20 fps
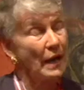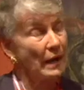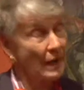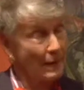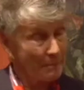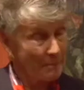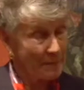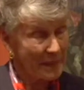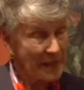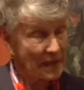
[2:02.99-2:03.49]

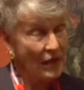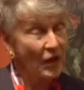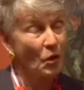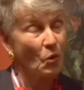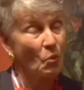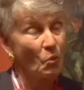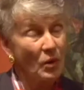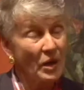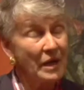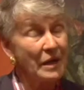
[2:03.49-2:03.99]
and
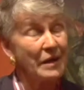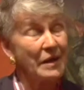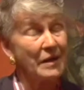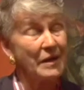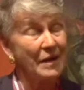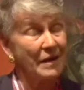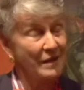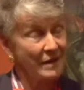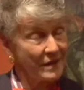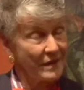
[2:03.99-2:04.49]
meaning
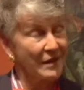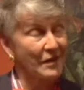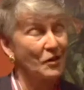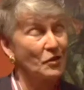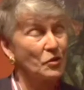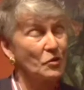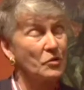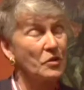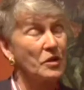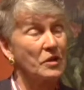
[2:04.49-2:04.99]
we,
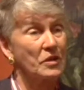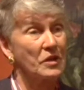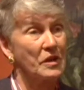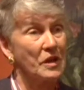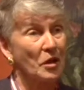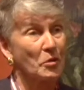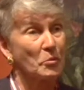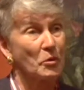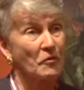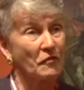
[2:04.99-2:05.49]
including the
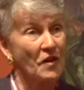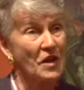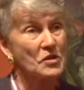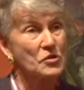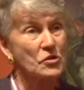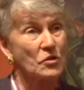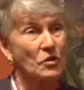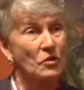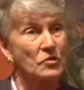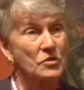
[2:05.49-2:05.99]
young
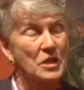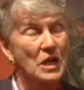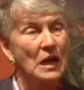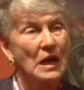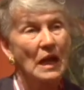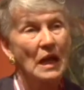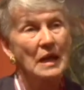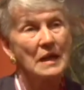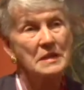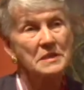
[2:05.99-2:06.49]
professionals,
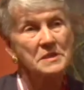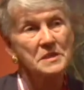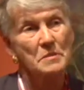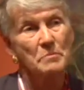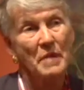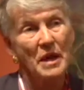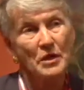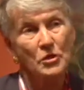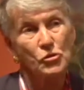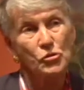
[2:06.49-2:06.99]
is
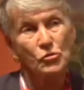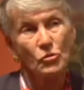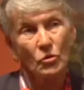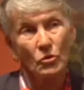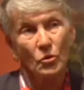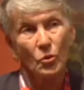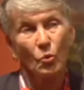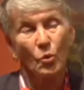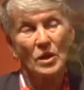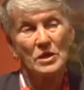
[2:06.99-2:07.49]
to make
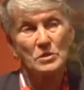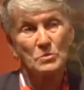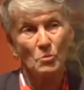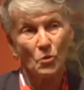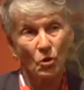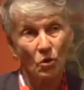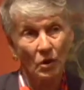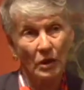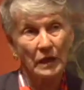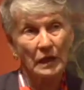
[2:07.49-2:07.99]
sure that
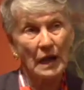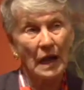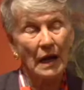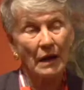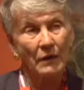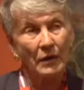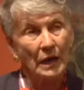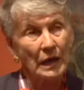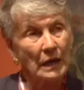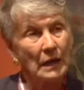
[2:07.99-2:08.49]
Westmoreland
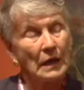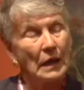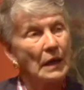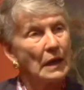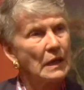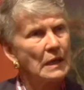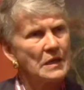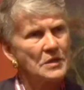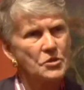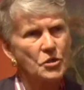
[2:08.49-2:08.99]
County
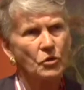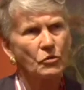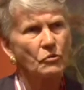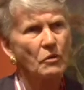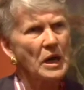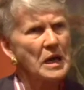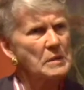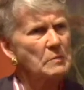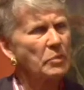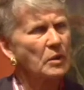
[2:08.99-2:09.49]
is a
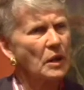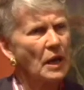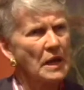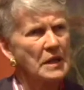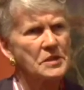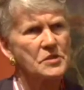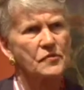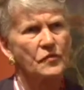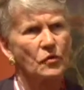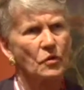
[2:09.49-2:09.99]
great
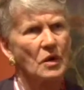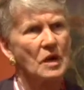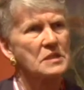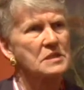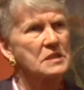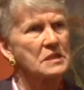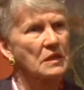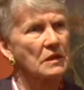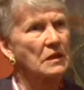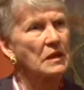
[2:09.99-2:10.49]
place for
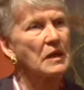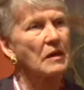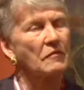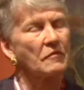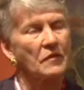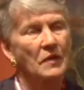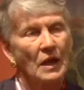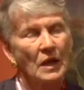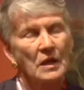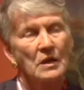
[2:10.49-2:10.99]
us to
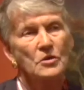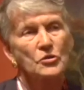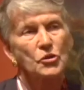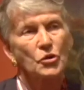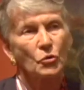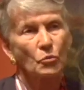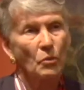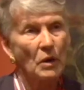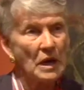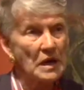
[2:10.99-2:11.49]
live,
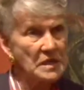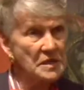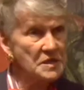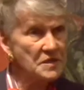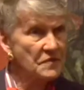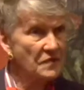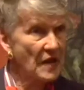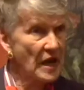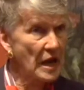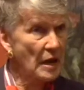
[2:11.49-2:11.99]
to
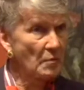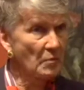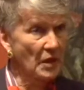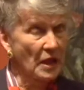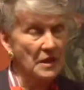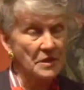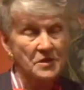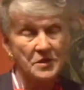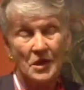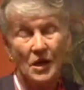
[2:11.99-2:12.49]
raise
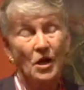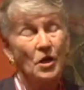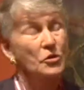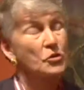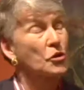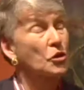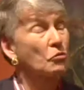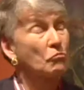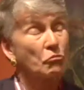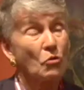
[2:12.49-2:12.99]
families,
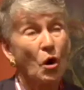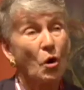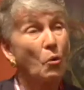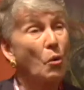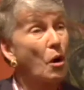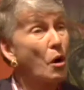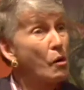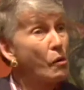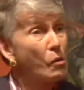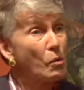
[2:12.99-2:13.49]
to
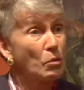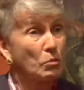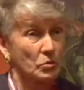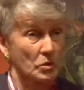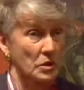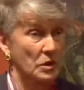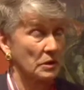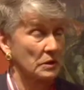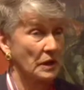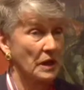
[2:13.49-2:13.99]
grow
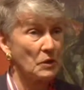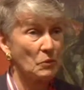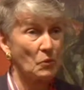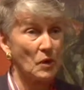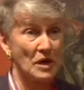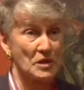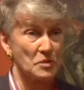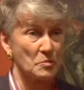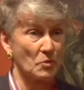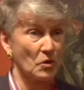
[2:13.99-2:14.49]
old in
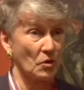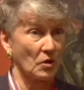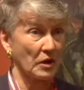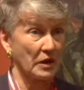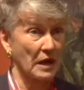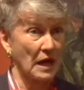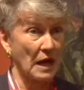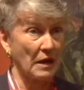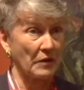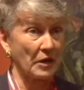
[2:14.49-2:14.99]

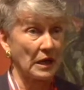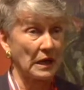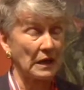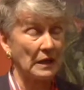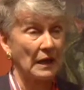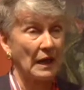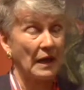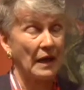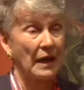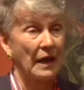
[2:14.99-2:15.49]
Westmoreland County.
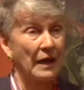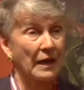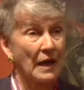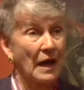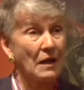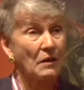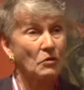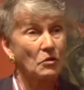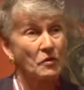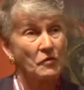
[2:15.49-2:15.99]
And
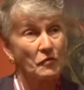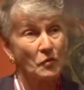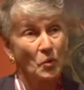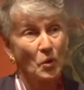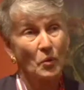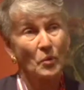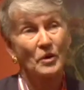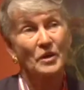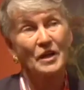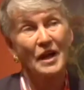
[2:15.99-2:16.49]
I look
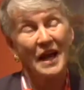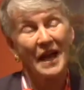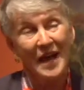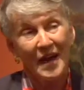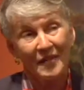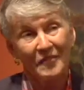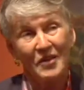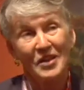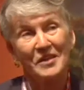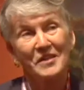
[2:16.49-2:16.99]
forward to
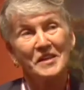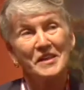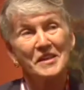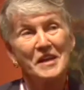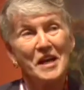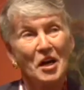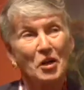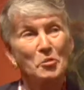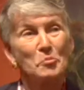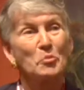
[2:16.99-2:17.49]
having the
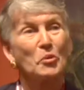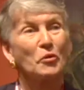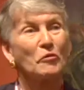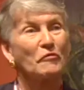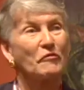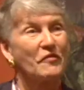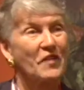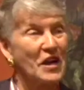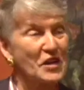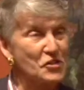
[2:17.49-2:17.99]
young
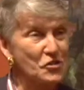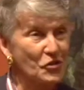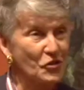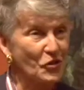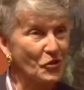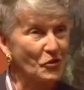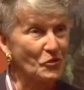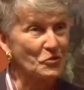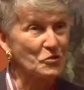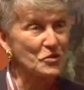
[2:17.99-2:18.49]

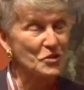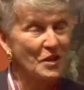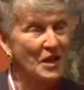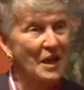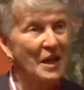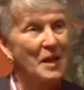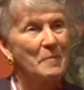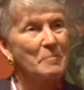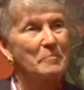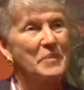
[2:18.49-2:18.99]
professionals
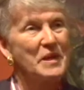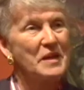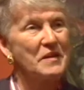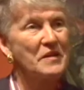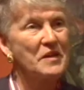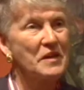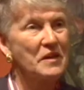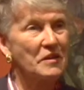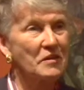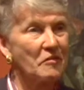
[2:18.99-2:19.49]
be
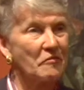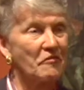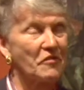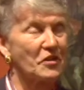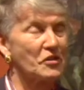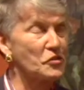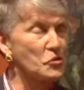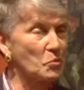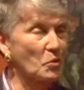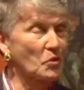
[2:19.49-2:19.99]
the
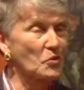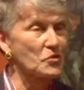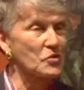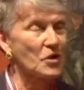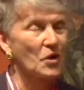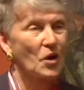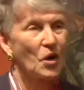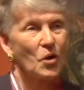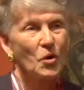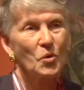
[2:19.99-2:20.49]

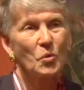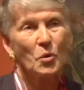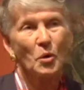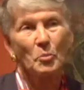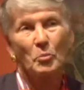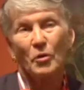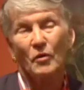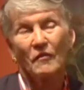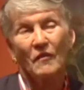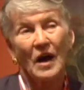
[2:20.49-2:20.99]
individuals who
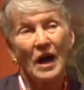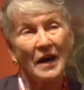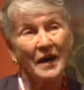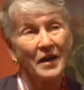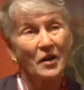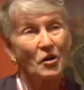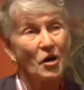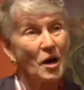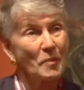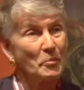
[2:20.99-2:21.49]
are
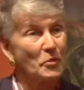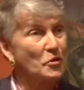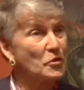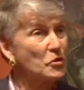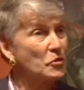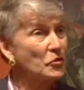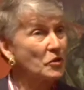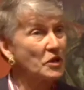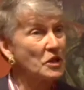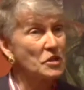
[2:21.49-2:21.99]
providing
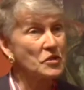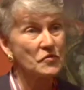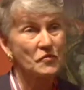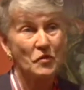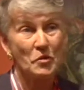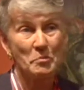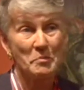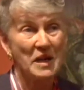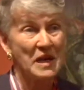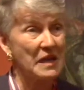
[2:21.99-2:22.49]
opportunities
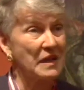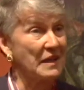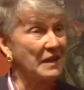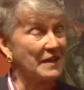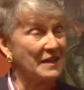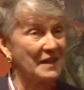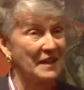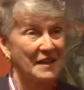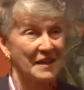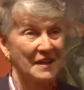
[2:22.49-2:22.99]
for
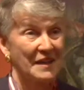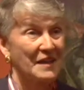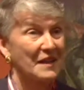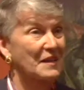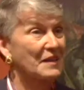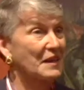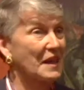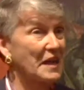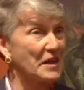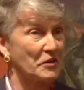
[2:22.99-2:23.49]
me
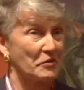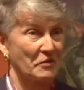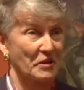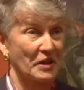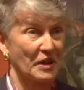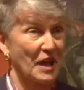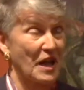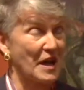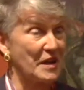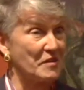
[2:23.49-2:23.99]
later
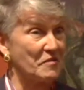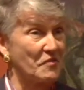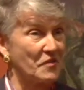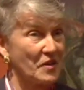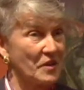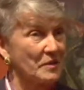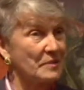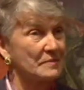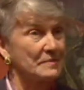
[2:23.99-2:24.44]
in life.